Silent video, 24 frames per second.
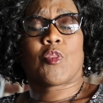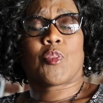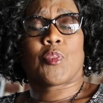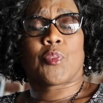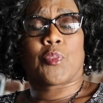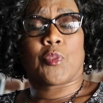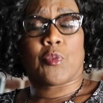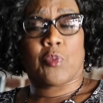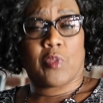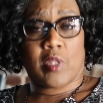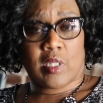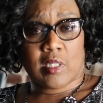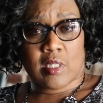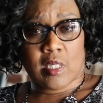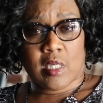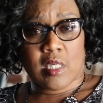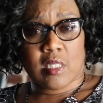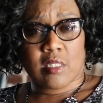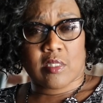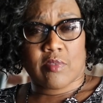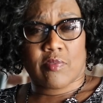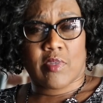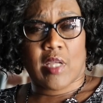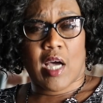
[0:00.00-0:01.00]
through the
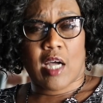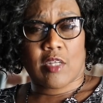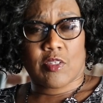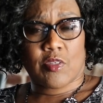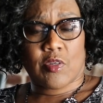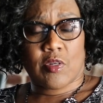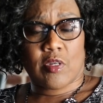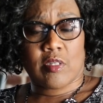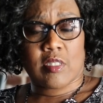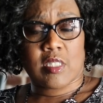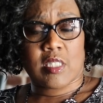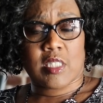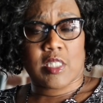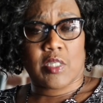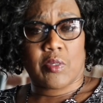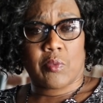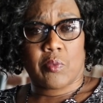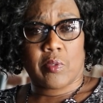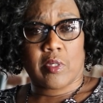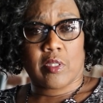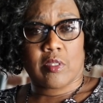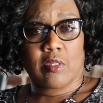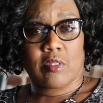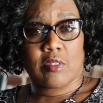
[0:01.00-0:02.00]
lens of Dr. Ernest C.
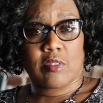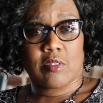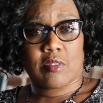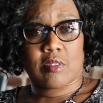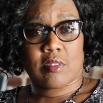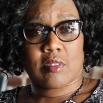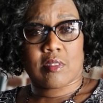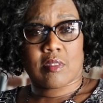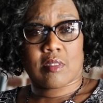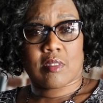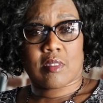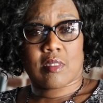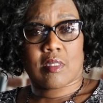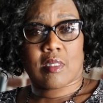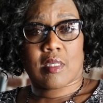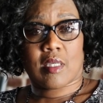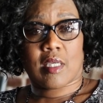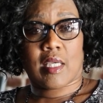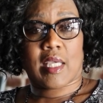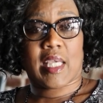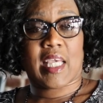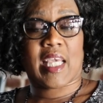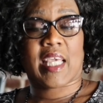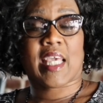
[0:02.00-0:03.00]
Withers,
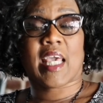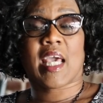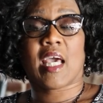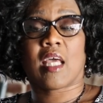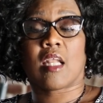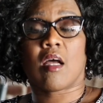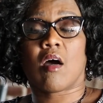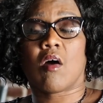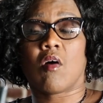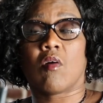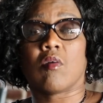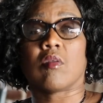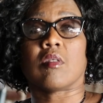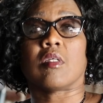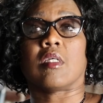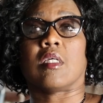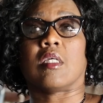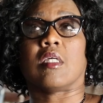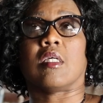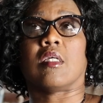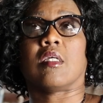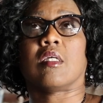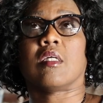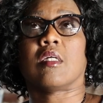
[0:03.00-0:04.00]
it can
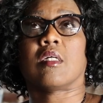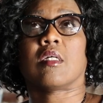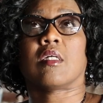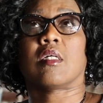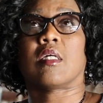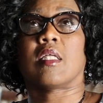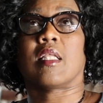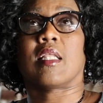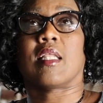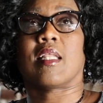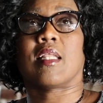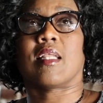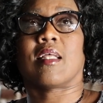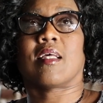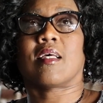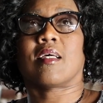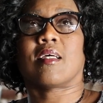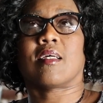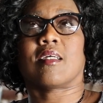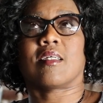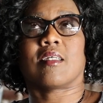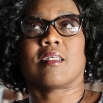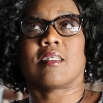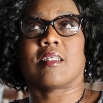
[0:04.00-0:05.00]
only
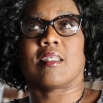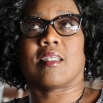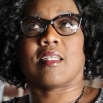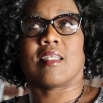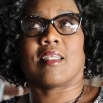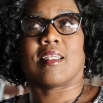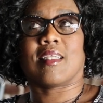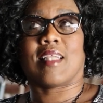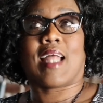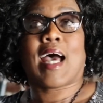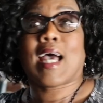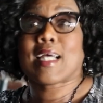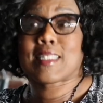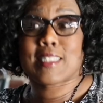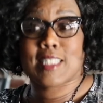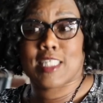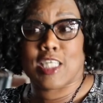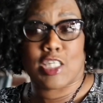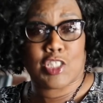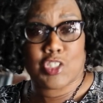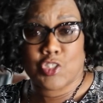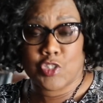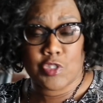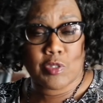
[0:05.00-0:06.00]
not
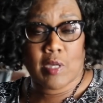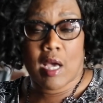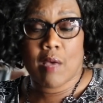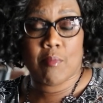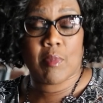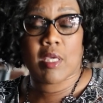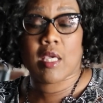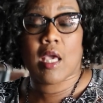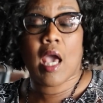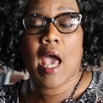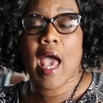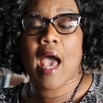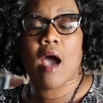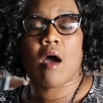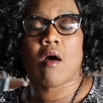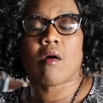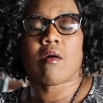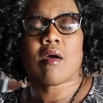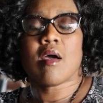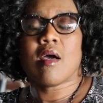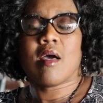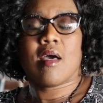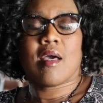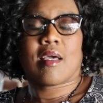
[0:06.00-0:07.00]
touch you. I mean, how
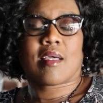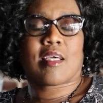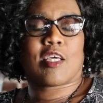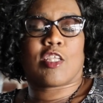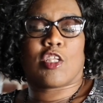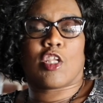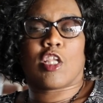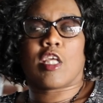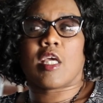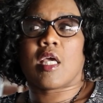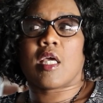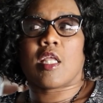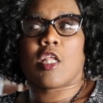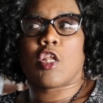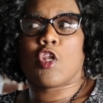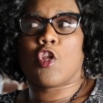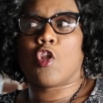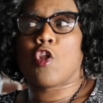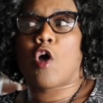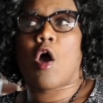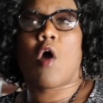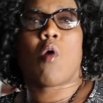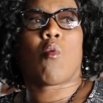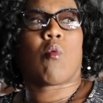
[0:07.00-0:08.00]
can
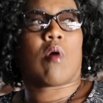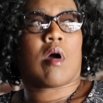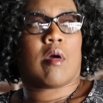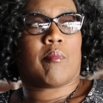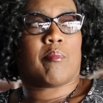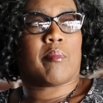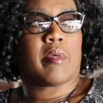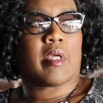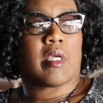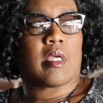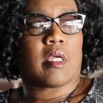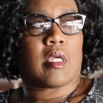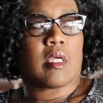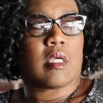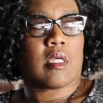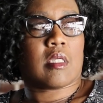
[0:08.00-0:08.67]
no one be